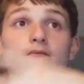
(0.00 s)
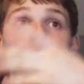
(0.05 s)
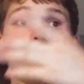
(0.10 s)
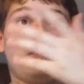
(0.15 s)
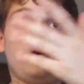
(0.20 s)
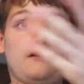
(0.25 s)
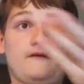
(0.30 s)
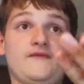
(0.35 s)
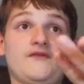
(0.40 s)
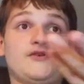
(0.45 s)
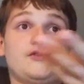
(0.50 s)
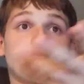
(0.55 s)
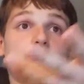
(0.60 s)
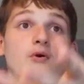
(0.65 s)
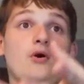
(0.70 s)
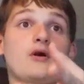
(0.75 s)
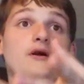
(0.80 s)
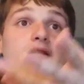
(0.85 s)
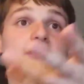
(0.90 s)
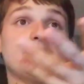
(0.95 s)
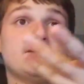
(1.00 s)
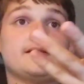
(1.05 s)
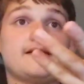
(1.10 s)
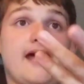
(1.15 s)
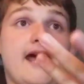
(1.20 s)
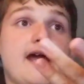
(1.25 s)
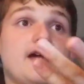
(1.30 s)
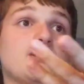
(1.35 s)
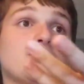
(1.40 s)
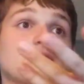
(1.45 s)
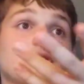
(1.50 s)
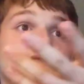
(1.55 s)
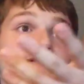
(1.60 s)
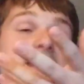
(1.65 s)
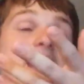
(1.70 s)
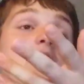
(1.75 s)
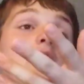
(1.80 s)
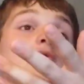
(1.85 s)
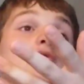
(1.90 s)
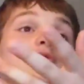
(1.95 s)
of the departed is anchored
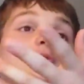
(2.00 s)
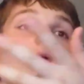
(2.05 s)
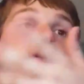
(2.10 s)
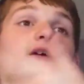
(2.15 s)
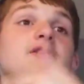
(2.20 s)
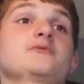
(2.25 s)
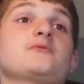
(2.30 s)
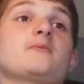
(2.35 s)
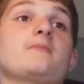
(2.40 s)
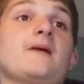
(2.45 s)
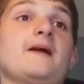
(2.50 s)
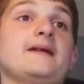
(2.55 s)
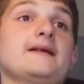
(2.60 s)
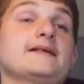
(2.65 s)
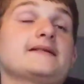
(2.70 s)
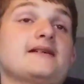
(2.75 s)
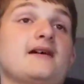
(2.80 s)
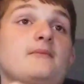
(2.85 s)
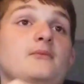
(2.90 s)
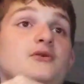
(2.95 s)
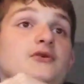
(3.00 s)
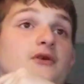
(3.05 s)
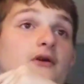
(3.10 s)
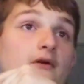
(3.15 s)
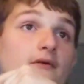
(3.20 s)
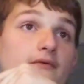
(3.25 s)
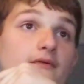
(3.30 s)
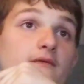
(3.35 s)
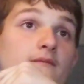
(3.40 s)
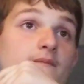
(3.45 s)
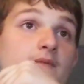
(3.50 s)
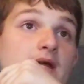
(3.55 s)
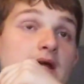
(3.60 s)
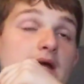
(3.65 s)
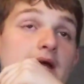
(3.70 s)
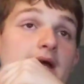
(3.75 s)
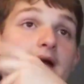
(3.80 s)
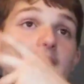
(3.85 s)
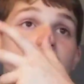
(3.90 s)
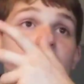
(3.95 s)
down during its remaining time on earth.
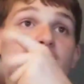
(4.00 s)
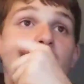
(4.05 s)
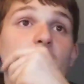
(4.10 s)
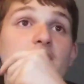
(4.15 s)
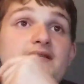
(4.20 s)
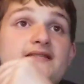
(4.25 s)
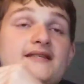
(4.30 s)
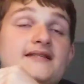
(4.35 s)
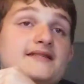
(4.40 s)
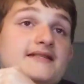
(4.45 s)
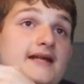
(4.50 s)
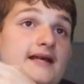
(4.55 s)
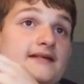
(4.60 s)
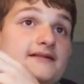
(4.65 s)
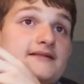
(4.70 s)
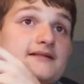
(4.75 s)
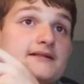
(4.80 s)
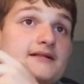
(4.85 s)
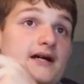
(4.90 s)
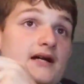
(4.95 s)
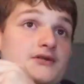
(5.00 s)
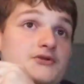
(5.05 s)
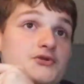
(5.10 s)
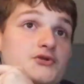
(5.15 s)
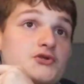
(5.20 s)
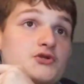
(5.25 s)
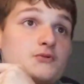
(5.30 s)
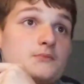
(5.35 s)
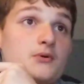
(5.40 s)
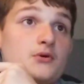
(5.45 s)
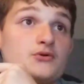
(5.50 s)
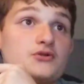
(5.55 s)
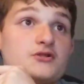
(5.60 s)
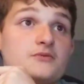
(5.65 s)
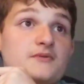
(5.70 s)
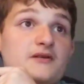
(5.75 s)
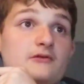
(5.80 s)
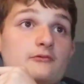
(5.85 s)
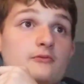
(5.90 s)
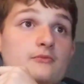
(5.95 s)
After 46 days, the ties are supposed
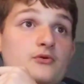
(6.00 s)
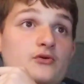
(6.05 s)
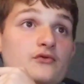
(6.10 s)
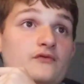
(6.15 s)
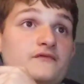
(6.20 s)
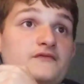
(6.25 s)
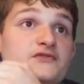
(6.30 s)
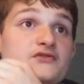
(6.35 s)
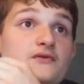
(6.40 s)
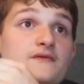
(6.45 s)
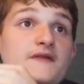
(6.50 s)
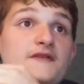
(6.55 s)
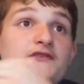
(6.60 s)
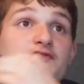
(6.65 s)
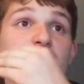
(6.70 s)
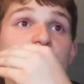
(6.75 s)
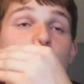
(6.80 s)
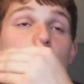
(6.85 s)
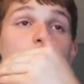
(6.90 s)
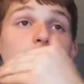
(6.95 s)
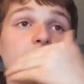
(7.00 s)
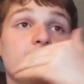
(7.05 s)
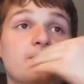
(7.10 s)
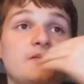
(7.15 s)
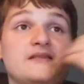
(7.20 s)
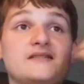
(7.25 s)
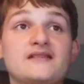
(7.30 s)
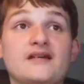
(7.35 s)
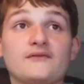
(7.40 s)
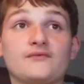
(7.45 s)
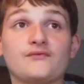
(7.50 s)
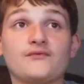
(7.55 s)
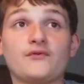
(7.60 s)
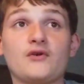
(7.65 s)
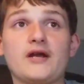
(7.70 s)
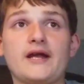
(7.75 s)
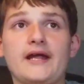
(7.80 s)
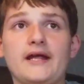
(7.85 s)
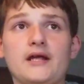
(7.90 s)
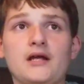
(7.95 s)
to be removed so that the soul may be set
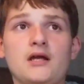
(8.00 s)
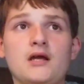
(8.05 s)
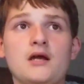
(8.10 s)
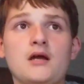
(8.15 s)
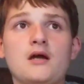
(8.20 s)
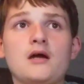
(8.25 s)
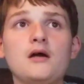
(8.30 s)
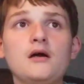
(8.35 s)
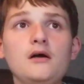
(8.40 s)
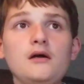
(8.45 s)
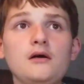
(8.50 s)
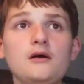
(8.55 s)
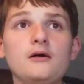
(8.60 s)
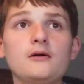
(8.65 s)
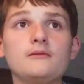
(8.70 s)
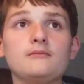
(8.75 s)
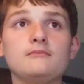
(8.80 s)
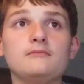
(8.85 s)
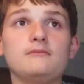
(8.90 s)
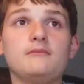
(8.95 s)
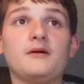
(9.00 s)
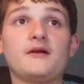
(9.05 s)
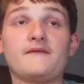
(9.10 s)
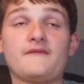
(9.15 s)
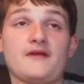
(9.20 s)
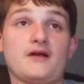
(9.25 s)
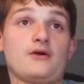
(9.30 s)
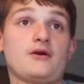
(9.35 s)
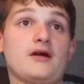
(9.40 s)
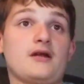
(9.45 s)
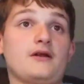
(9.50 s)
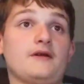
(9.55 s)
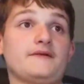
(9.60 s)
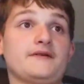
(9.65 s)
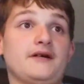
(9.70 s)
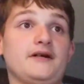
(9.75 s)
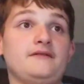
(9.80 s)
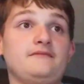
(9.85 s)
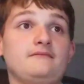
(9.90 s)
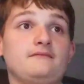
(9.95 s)
free. But if they are not
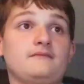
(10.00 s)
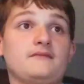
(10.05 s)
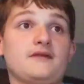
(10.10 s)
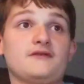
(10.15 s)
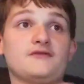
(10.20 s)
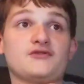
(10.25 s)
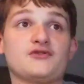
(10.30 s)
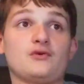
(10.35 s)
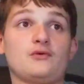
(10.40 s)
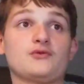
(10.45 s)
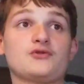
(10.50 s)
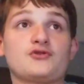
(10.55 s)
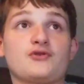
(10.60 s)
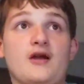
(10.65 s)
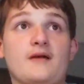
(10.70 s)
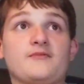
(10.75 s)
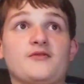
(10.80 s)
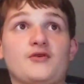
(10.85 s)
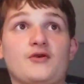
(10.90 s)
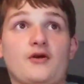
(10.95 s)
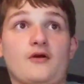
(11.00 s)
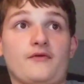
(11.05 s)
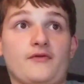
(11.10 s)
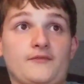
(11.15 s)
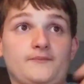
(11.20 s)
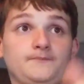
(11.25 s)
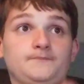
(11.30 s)
undone, then the soul is trapped on earth.